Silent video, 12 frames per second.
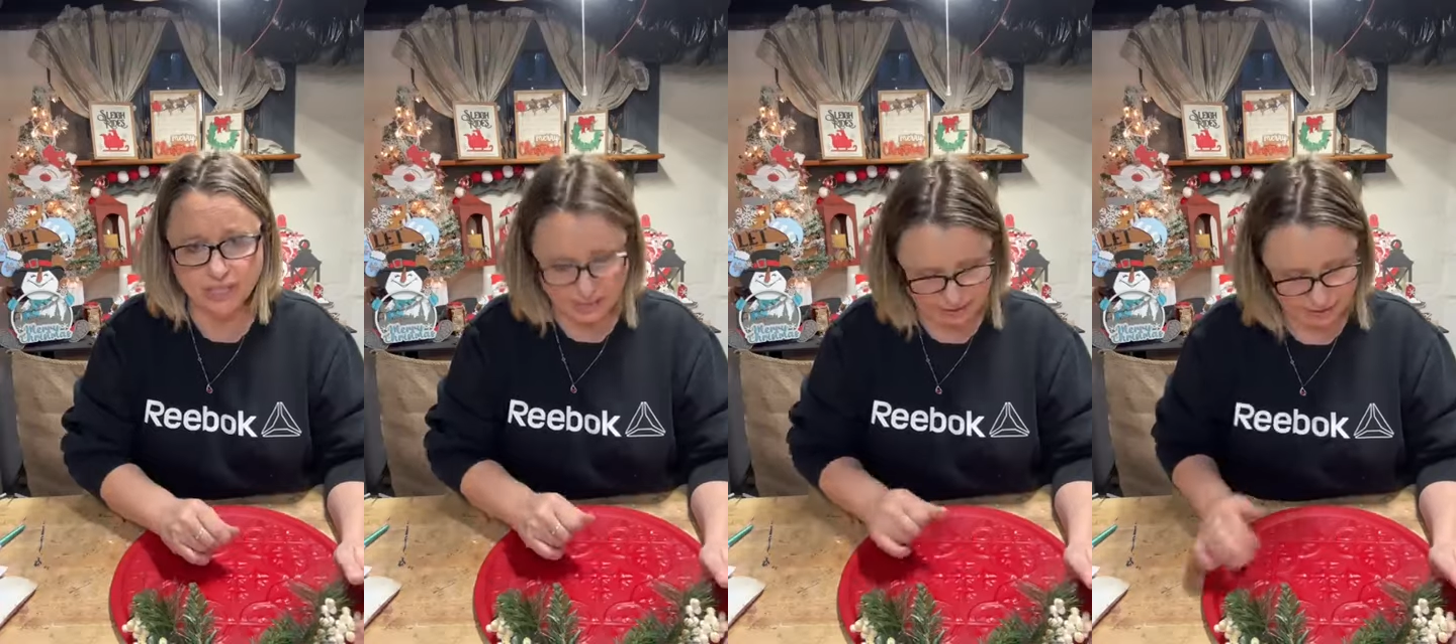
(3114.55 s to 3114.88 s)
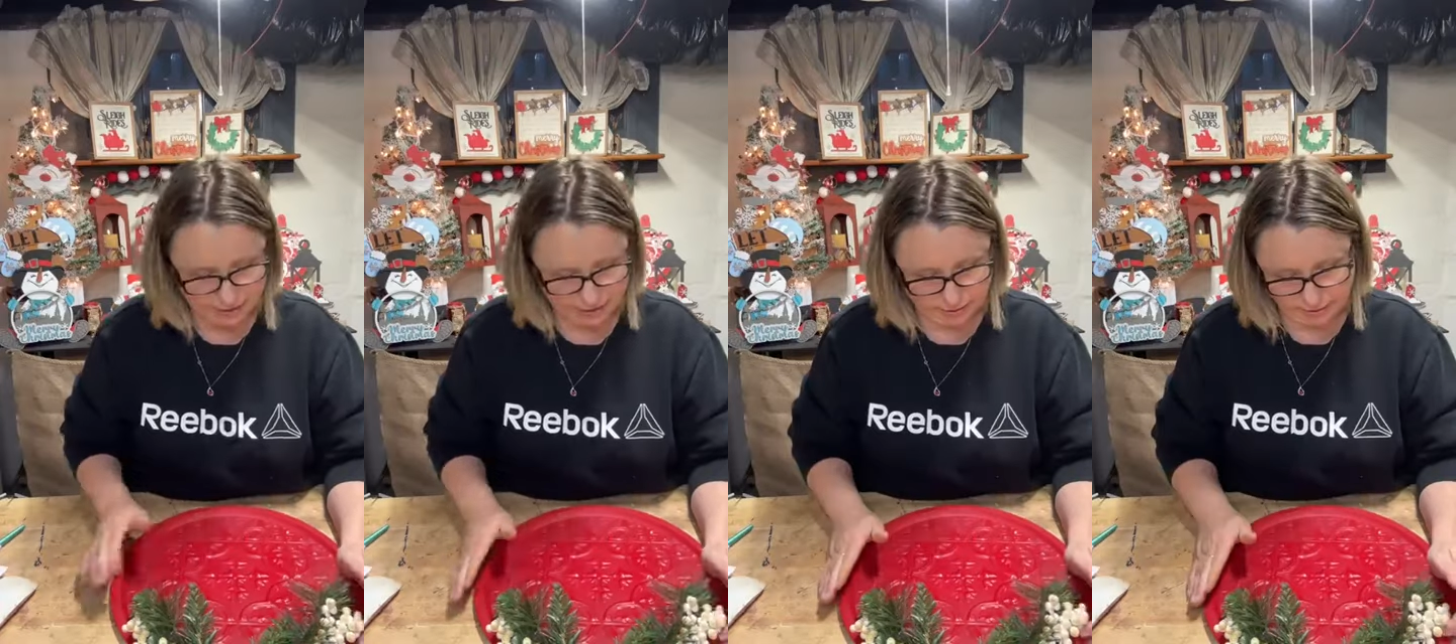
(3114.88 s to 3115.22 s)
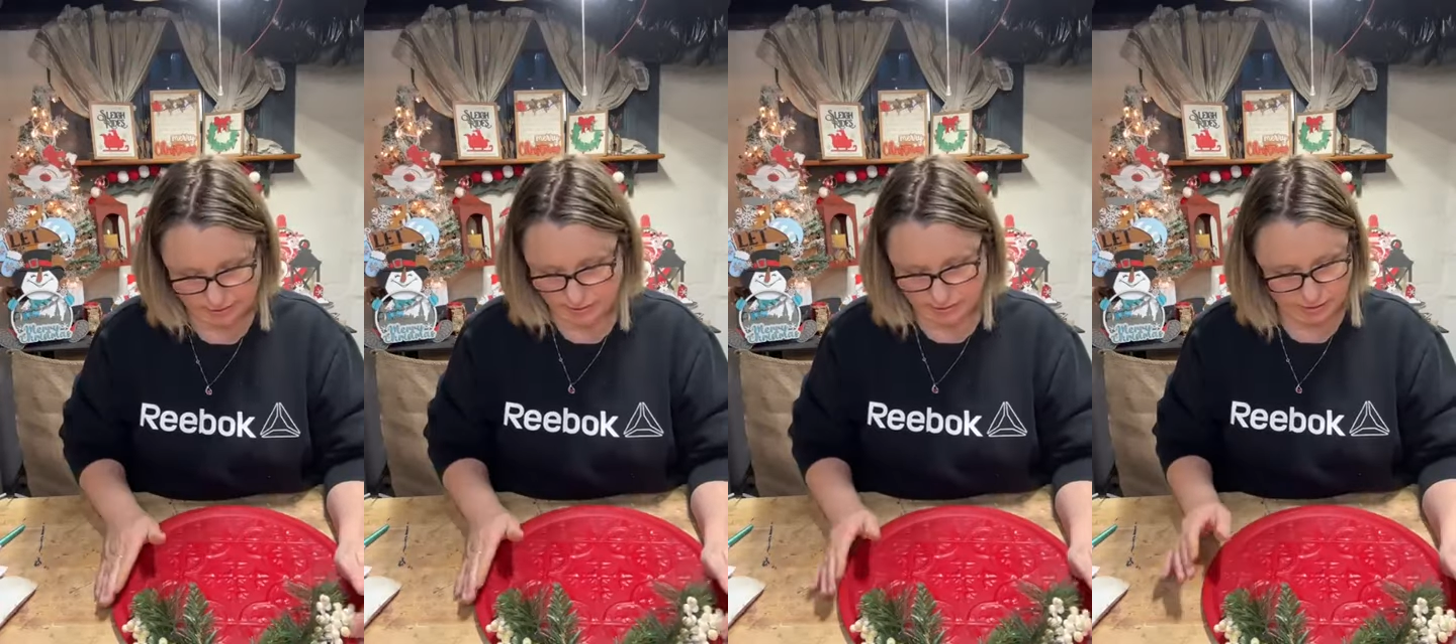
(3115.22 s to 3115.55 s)

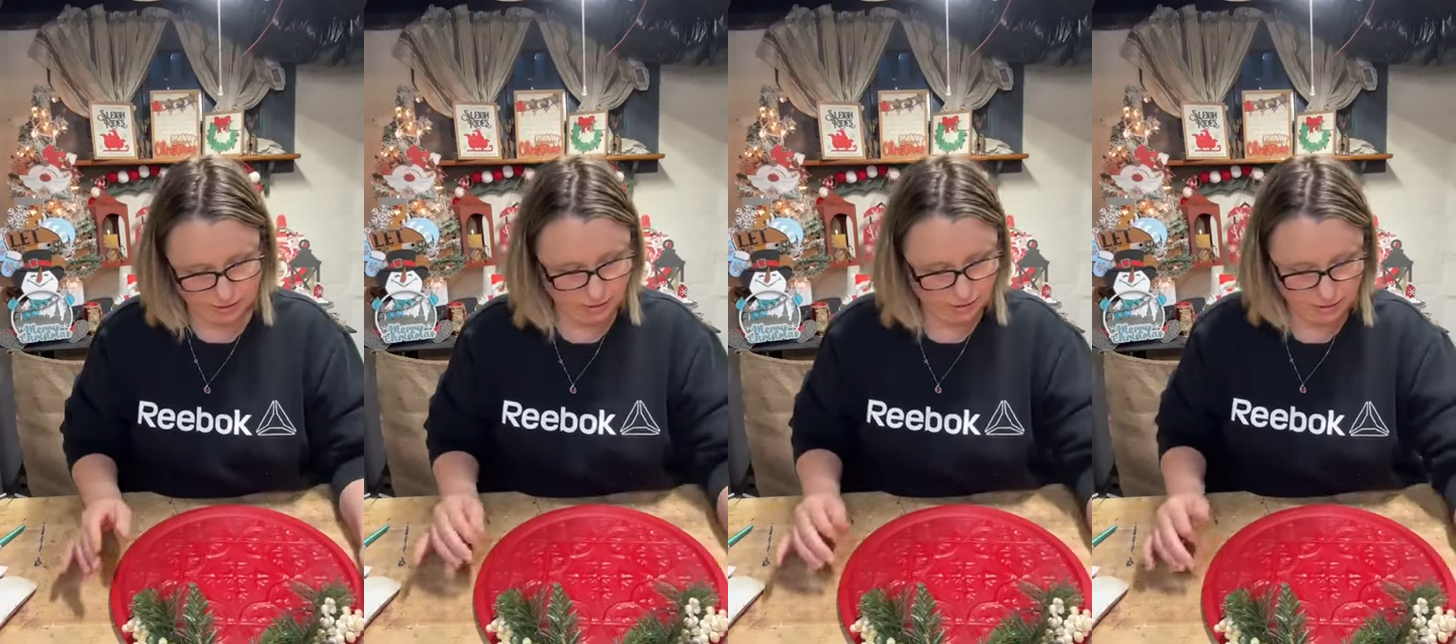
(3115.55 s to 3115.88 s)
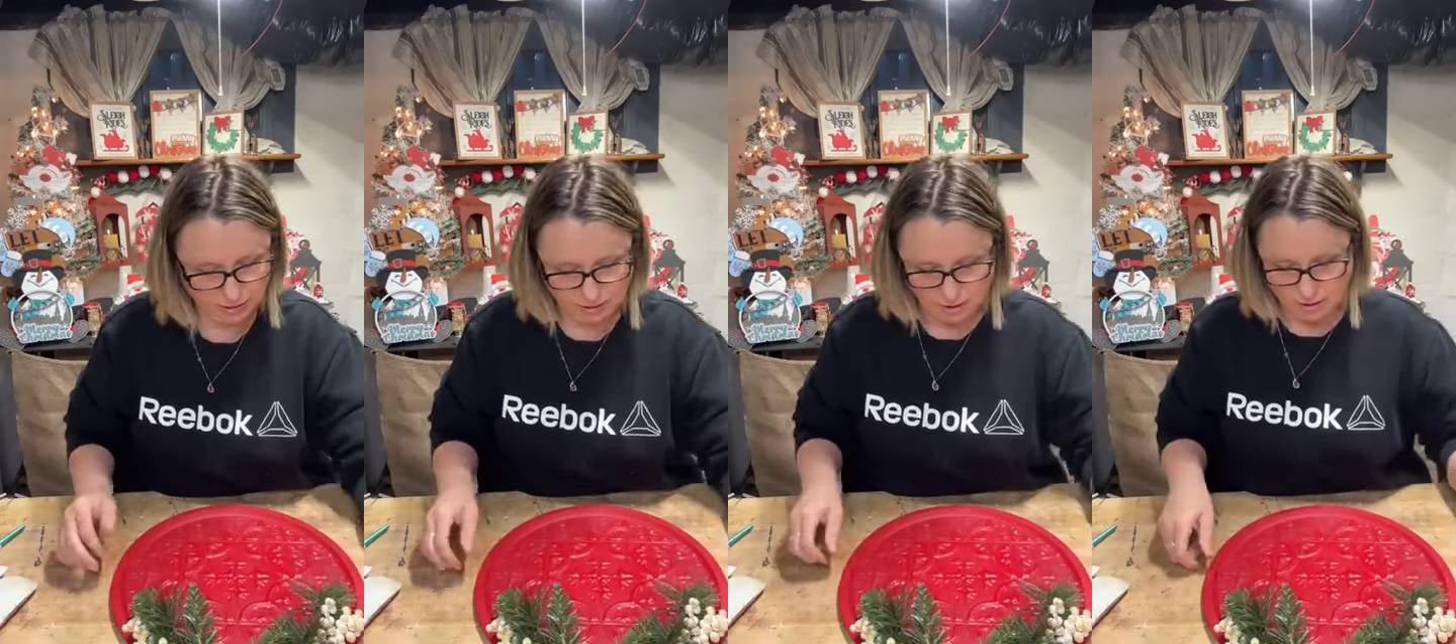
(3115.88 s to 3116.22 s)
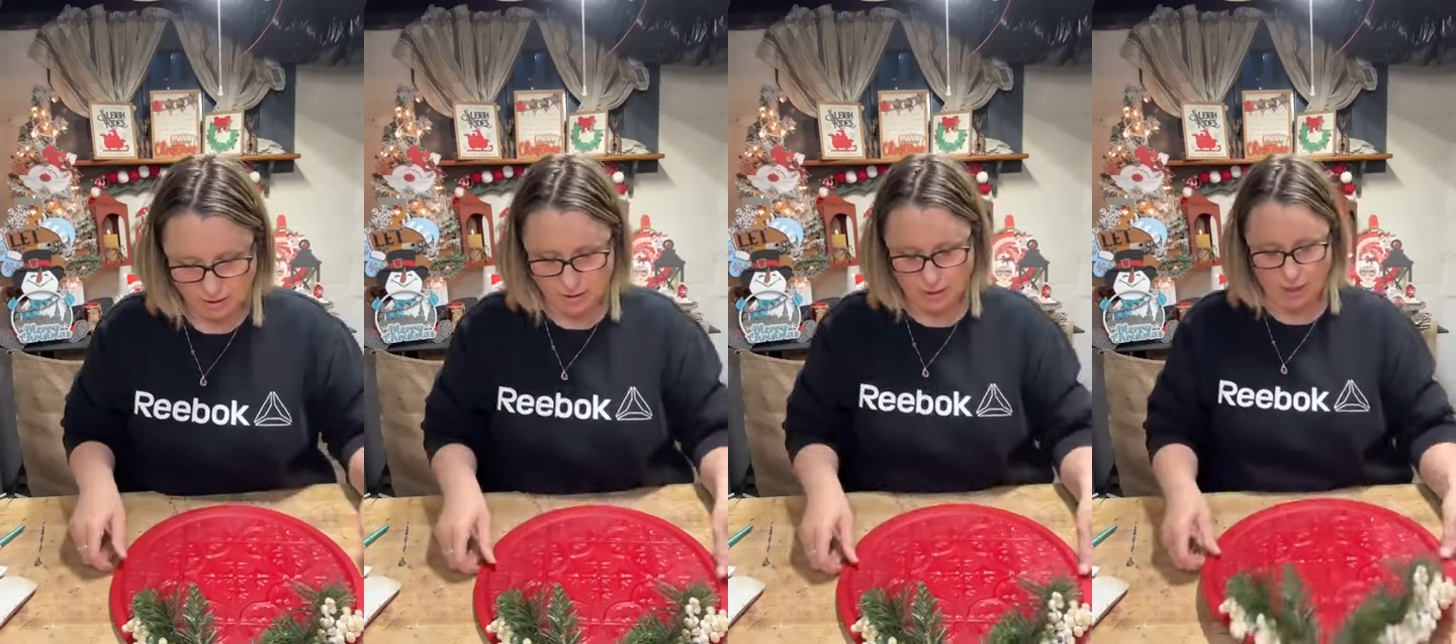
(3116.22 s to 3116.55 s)
yes.
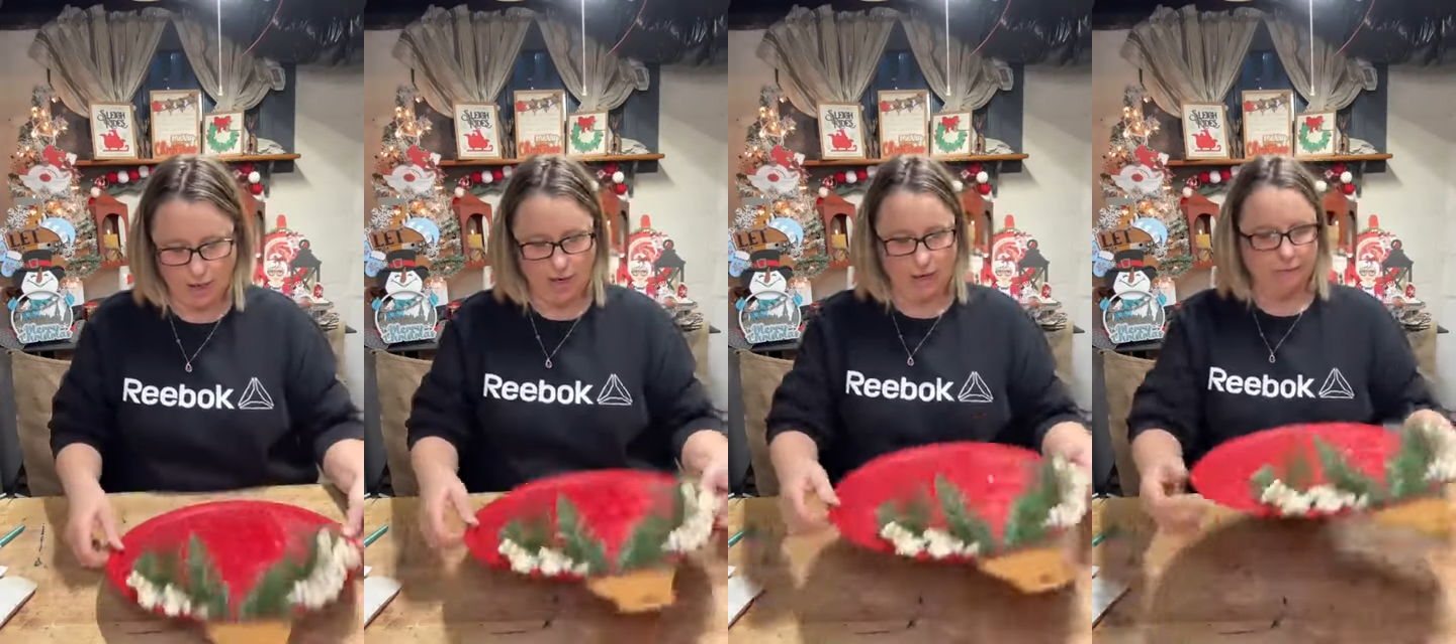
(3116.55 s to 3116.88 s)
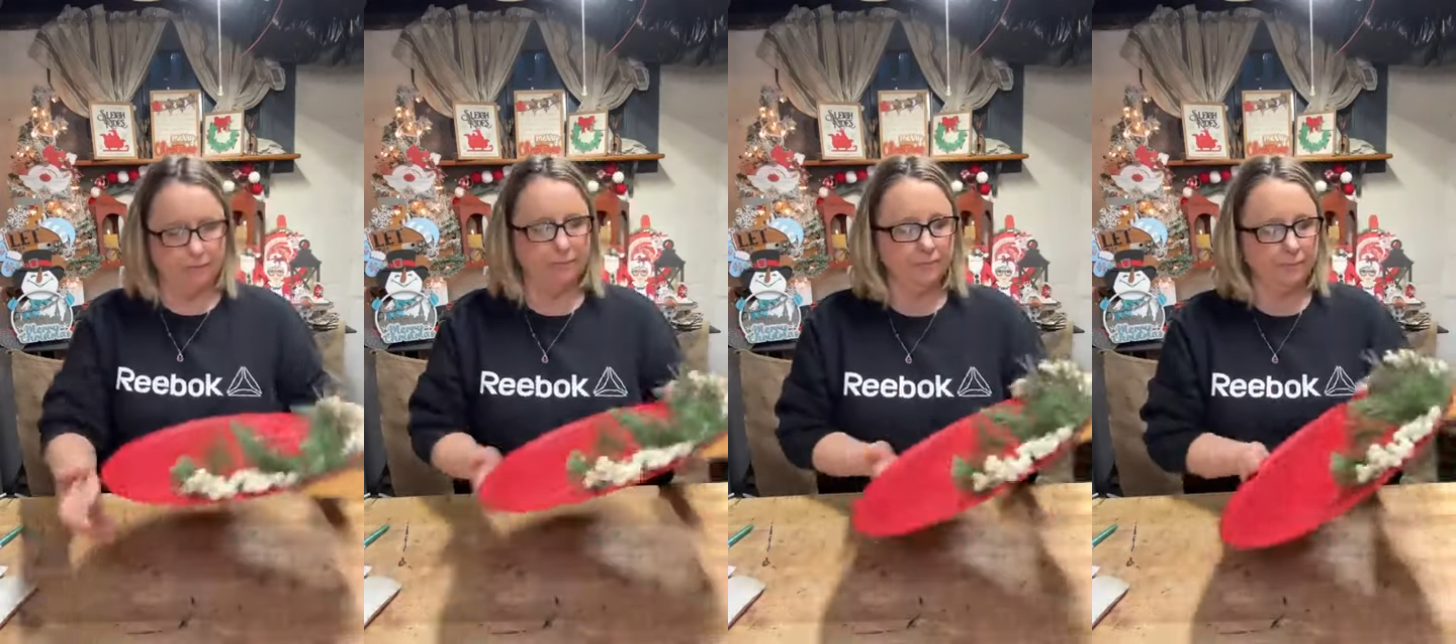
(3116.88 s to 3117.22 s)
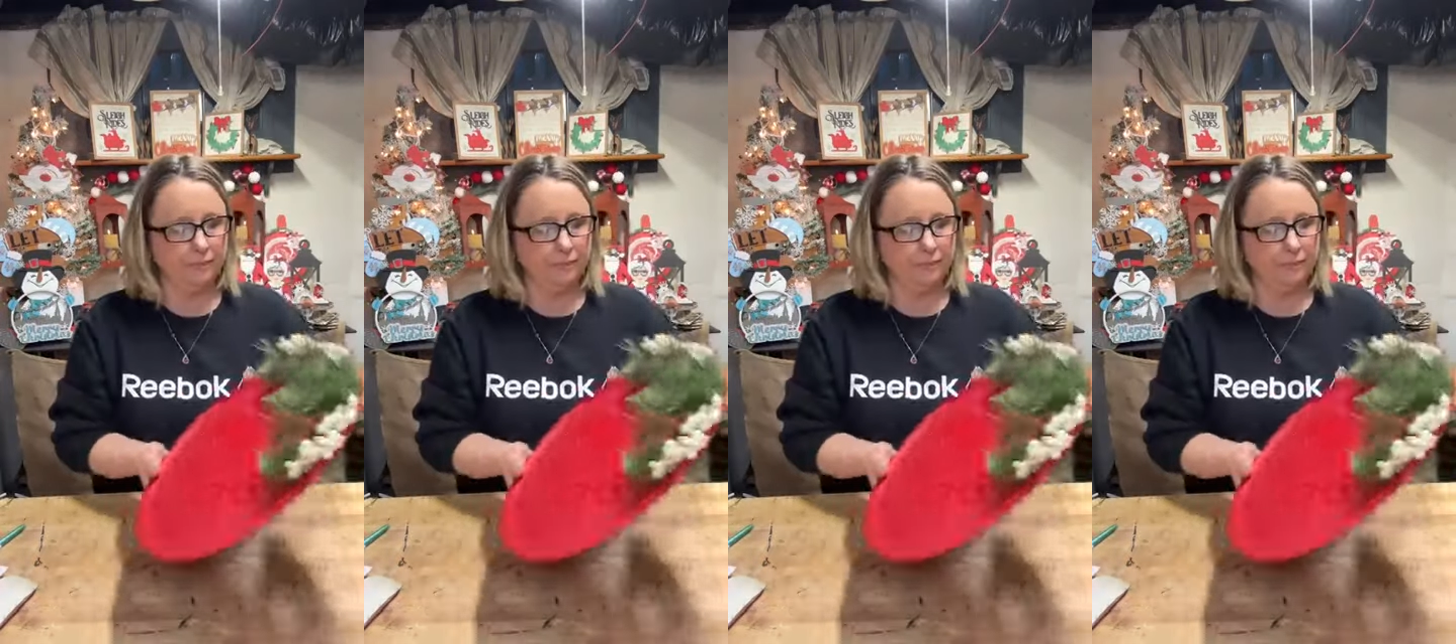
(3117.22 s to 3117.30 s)
All right.